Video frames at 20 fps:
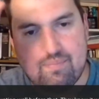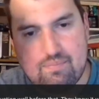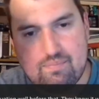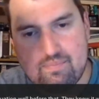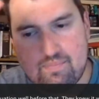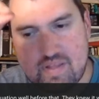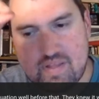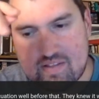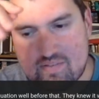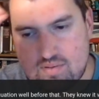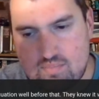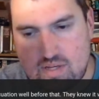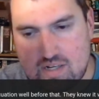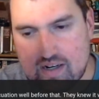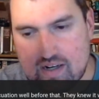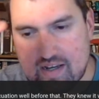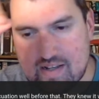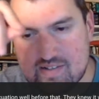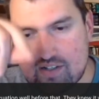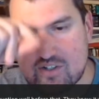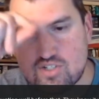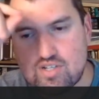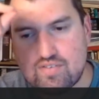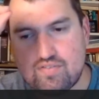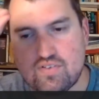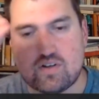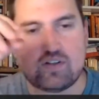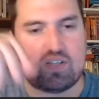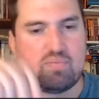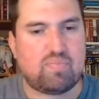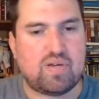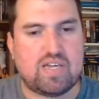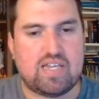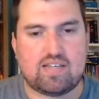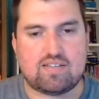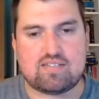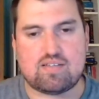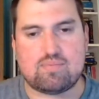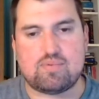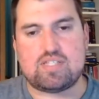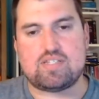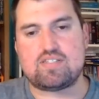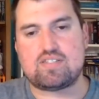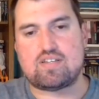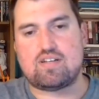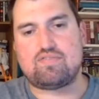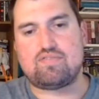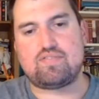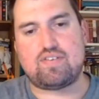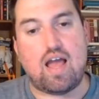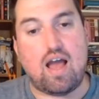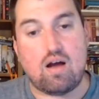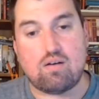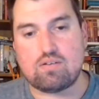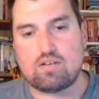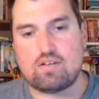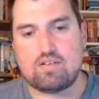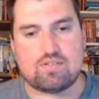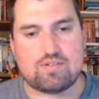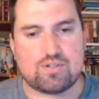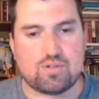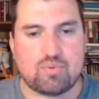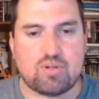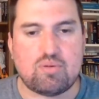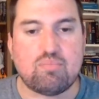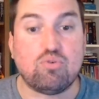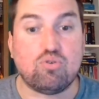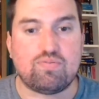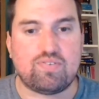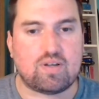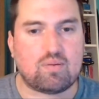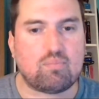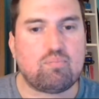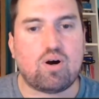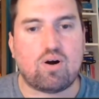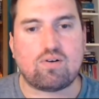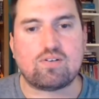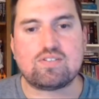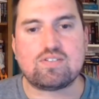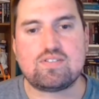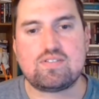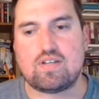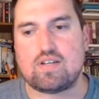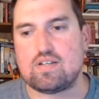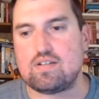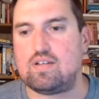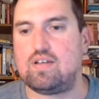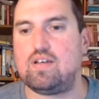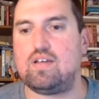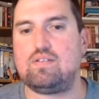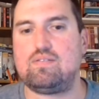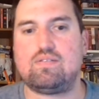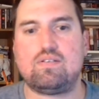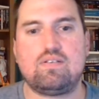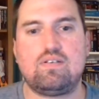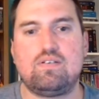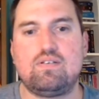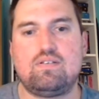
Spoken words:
That's what I mean. I had such difficulty pinning some of this stuff down because there's so many moving parts, and